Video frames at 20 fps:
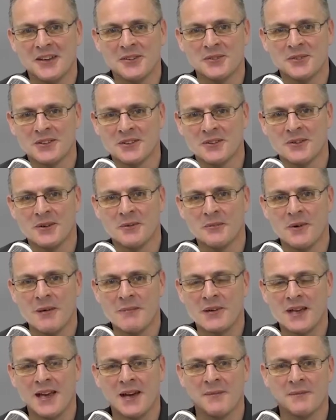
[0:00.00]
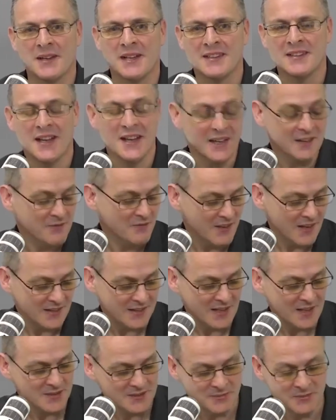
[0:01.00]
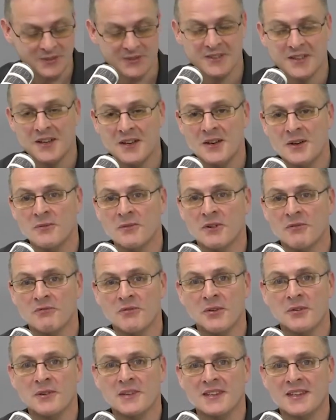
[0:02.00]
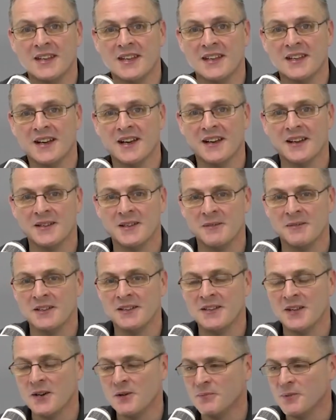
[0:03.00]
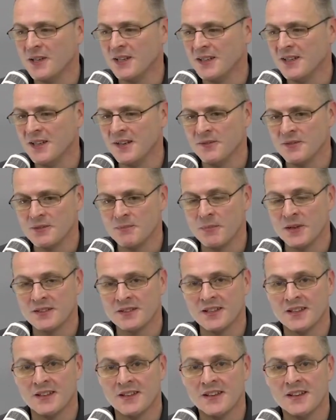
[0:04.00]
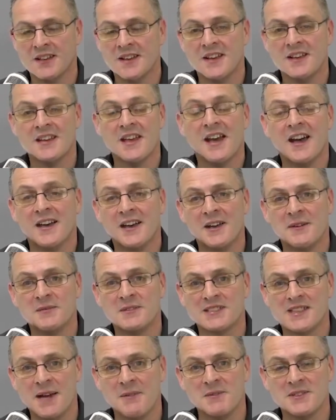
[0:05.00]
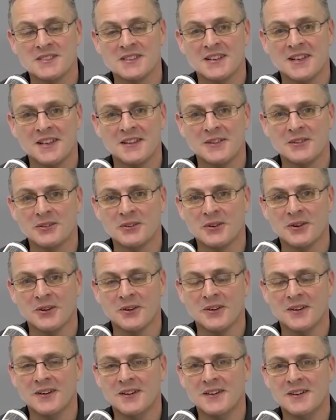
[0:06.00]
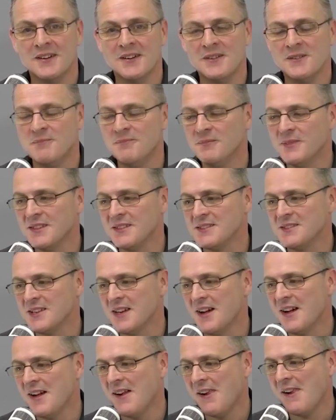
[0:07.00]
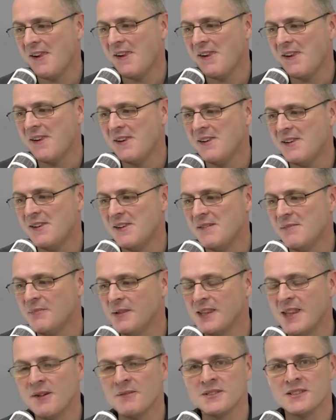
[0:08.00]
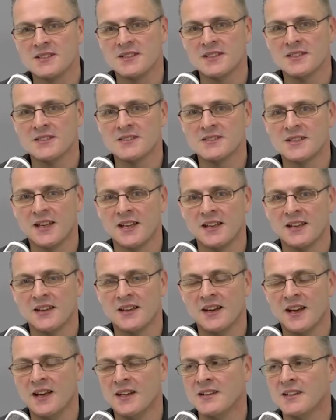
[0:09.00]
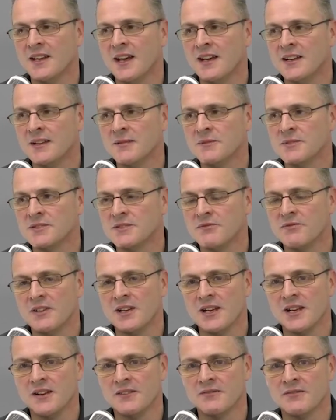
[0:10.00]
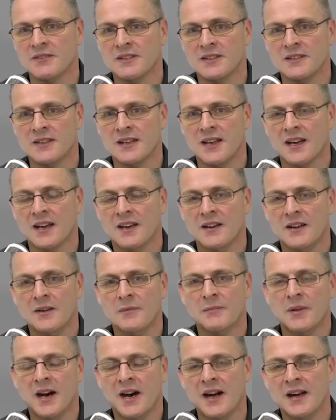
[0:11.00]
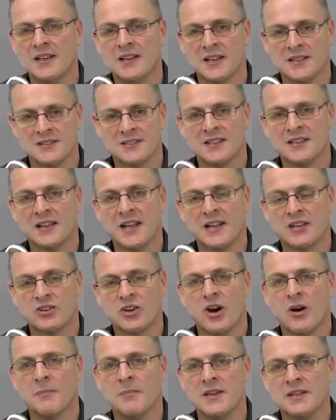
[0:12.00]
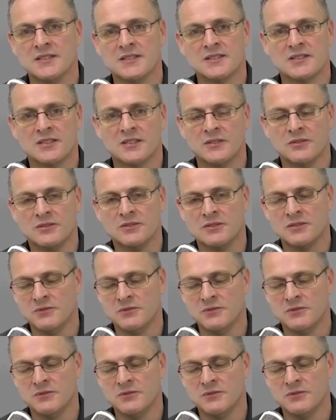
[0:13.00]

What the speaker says: ordered a webcam that day. In fact, that's what ruined the opening here. It was plugged in. Yeah, it was Amazon at the door, but that was Thursday, and it was a relief. And but I still had comments to